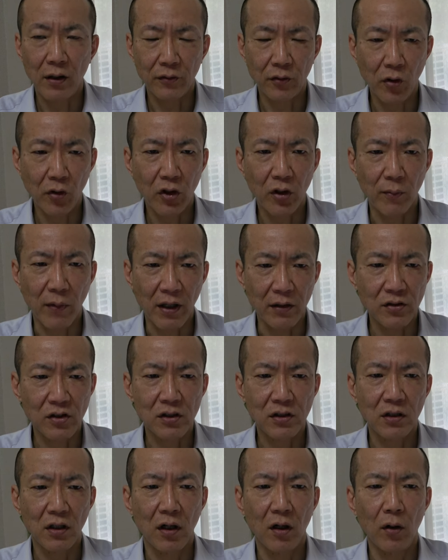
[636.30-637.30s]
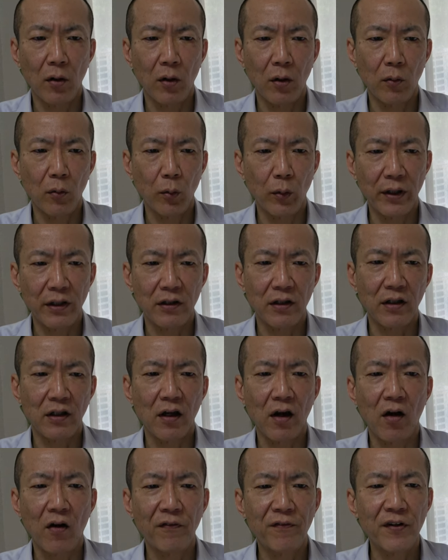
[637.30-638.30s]
documents with
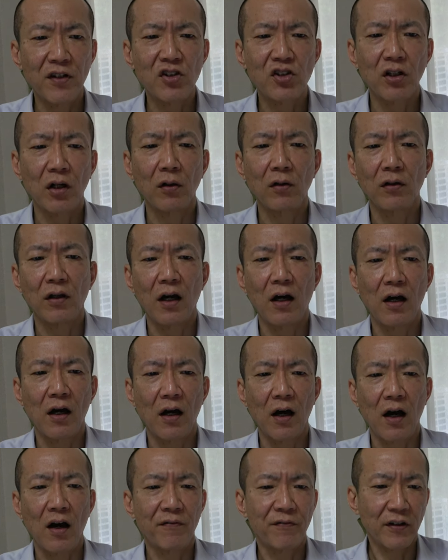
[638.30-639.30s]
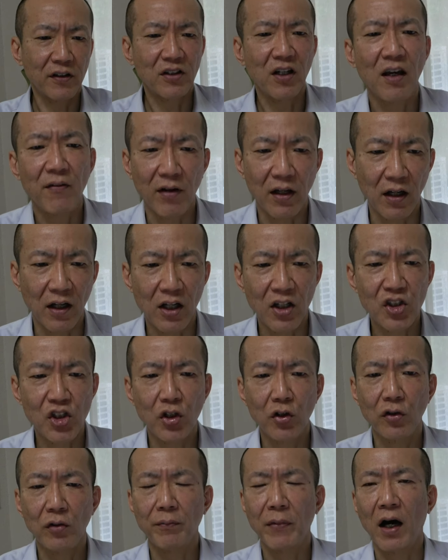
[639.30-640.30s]
the official affidavit
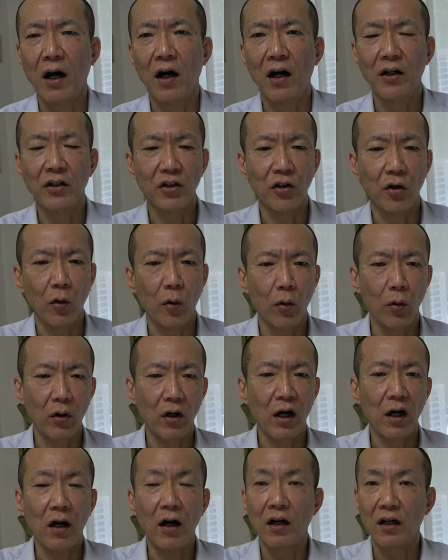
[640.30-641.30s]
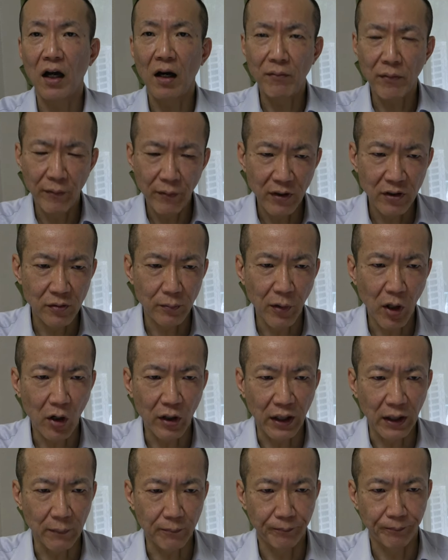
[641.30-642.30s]
issued by your government
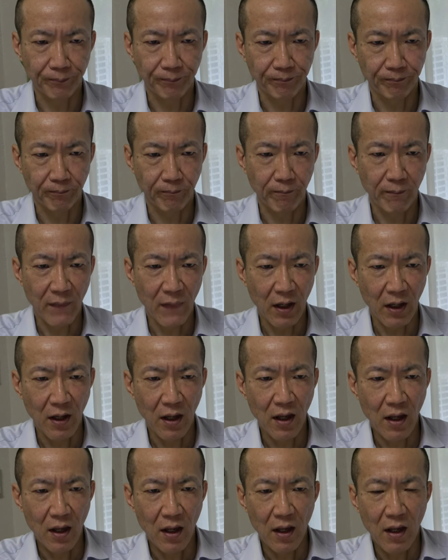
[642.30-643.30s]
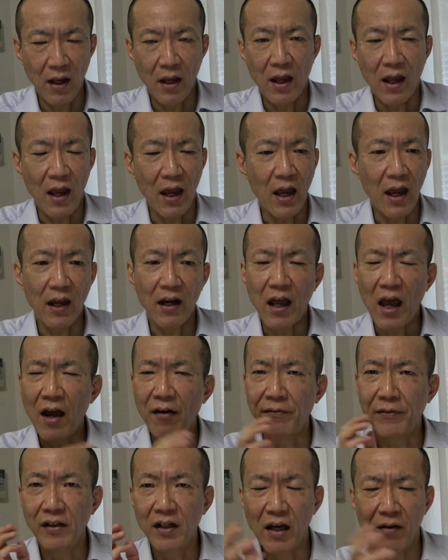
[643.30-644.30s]
body. And
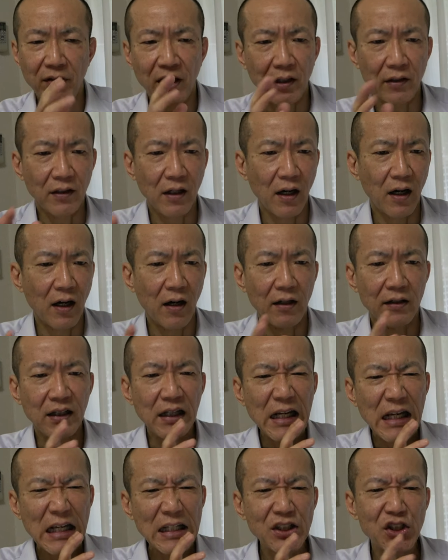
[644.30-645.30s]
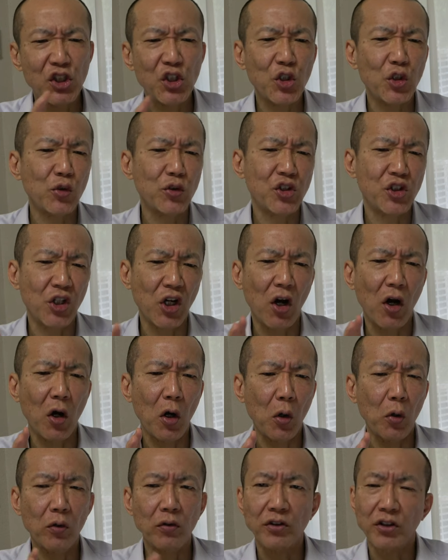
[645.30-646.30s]
affidavit needs to
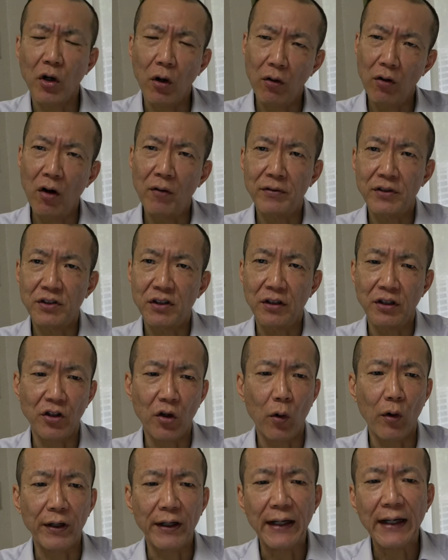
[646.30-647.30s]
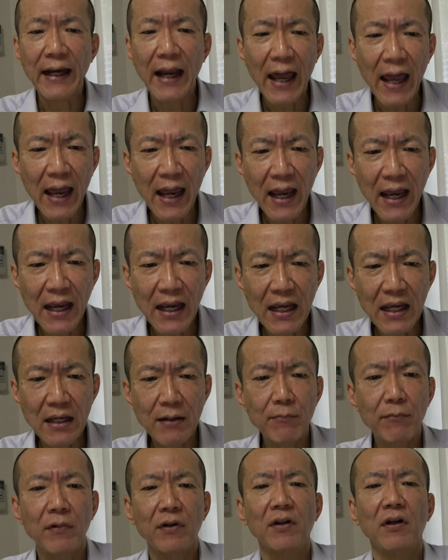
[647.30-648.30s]
show your, obviously, your
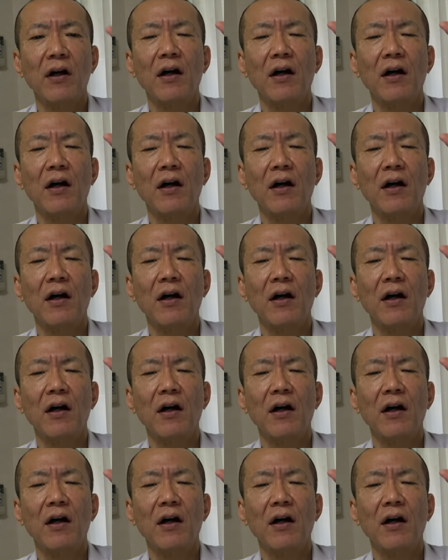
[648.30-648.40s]
name,